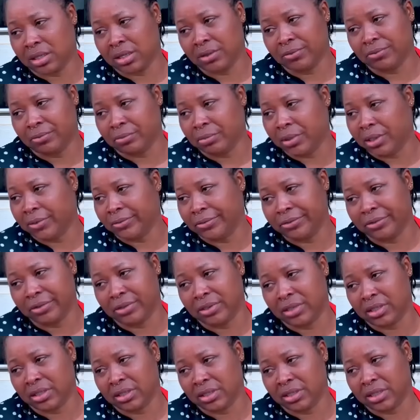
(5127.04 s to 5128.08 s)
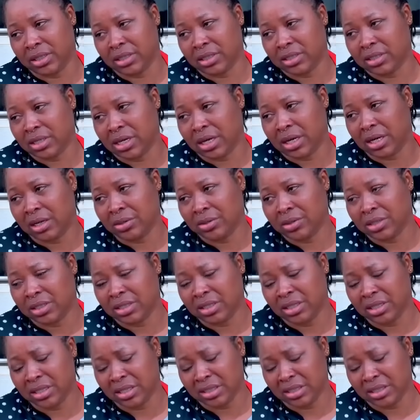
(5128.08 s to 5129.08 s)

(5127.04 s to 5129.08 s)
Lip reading: does not give me food in this